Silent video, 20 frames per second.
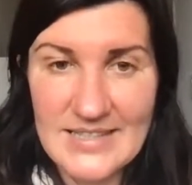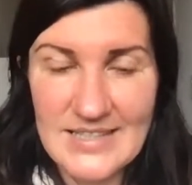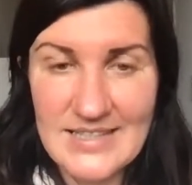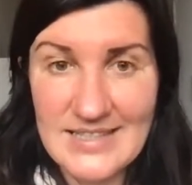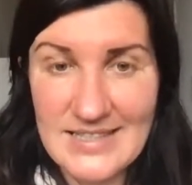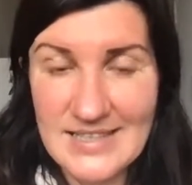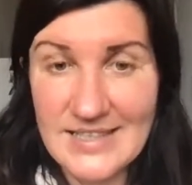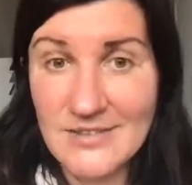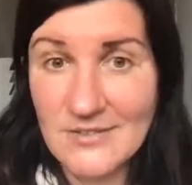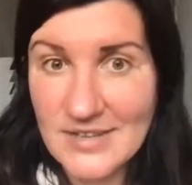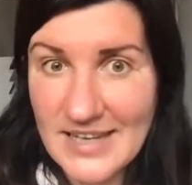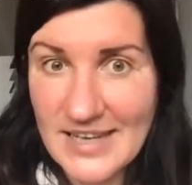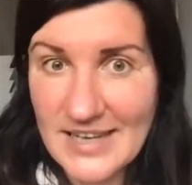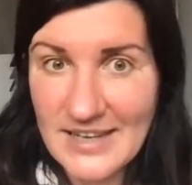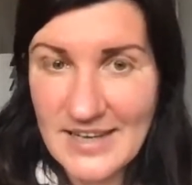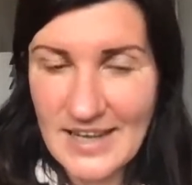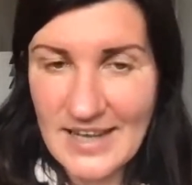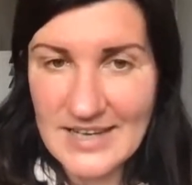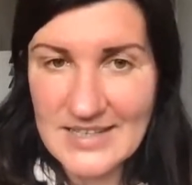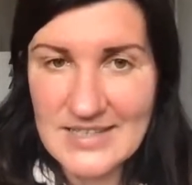This is a
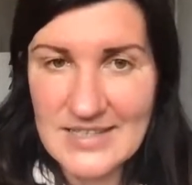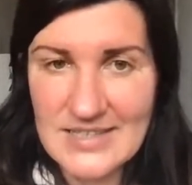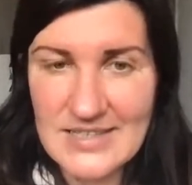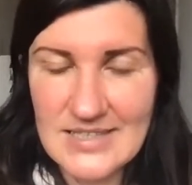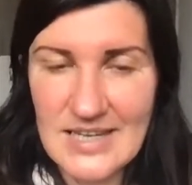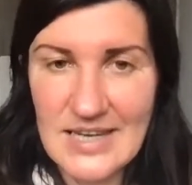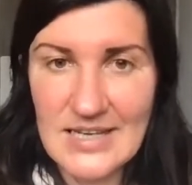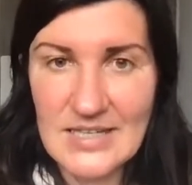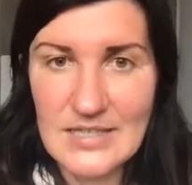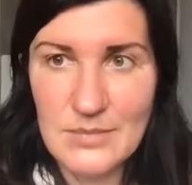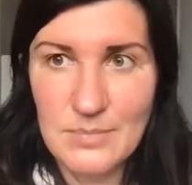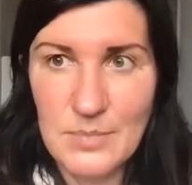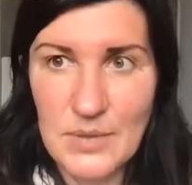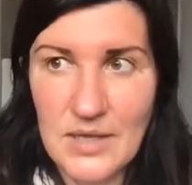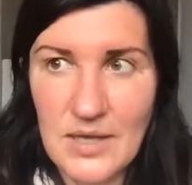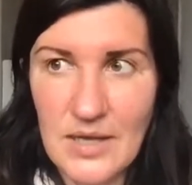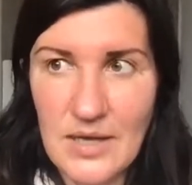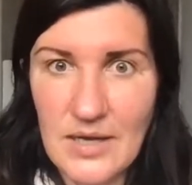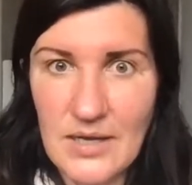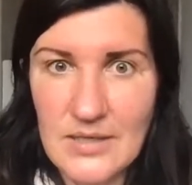great exercise
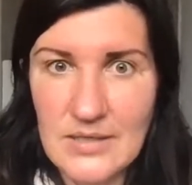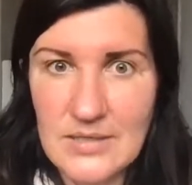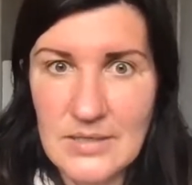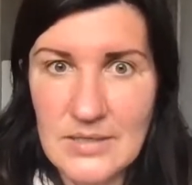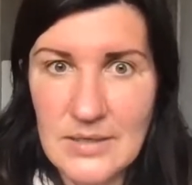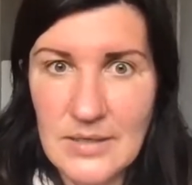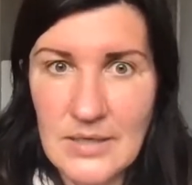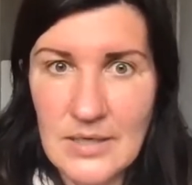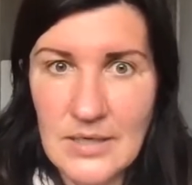because